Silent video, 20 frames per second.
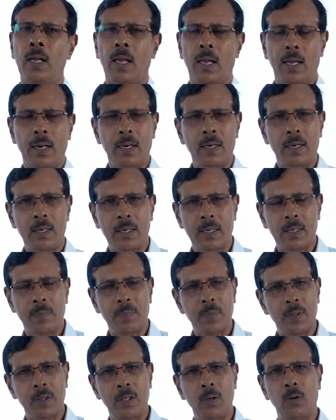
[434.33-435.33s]
And
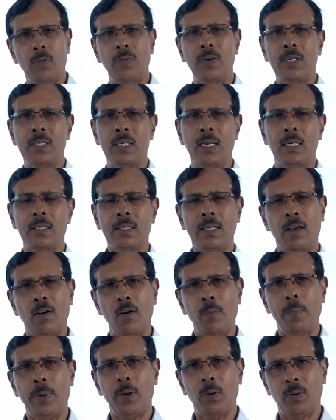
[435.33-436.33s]
the officials, there
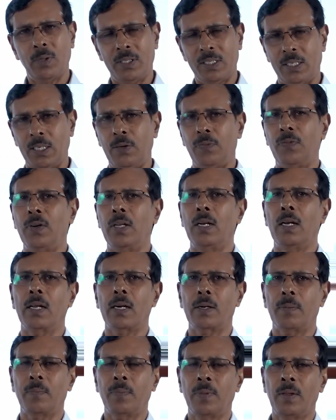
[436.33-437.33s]
will be one chief
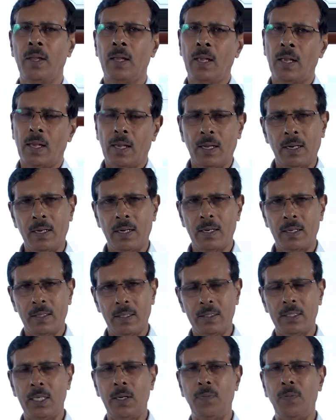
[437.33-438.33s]
dealer. And
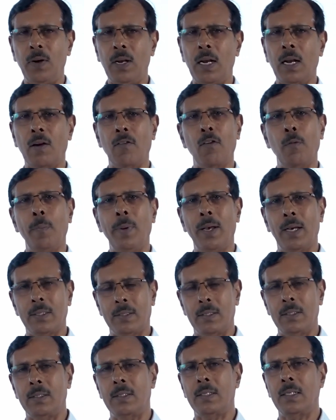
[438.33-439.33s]
the chief dealer will be
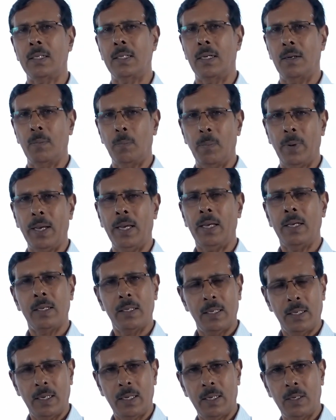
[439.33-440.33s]
assisted by
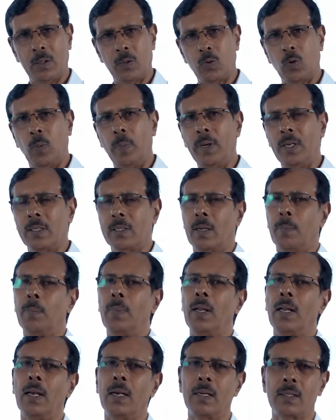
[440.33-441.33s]
so many
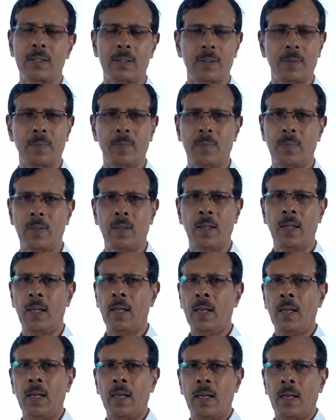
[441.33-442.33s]
sub-dealers.
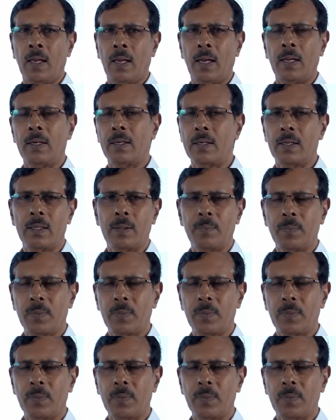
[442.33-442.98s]
And